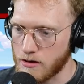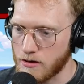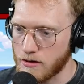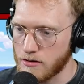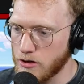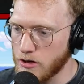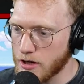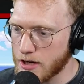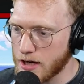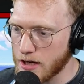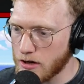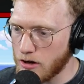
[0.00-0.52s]

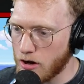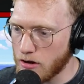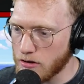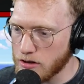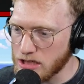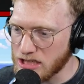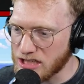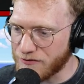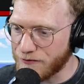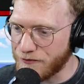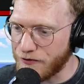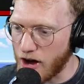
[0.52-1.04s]
Look at all
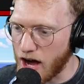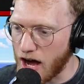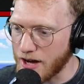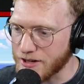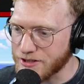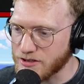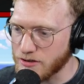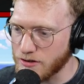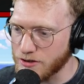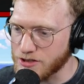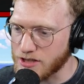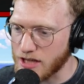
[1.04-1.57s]
these
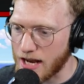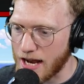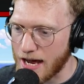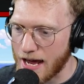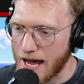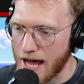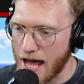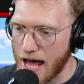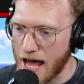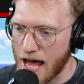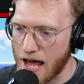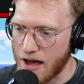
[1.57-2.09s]
fossils that I
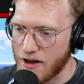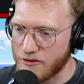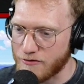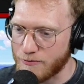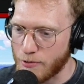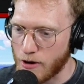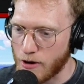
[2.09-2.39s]
have,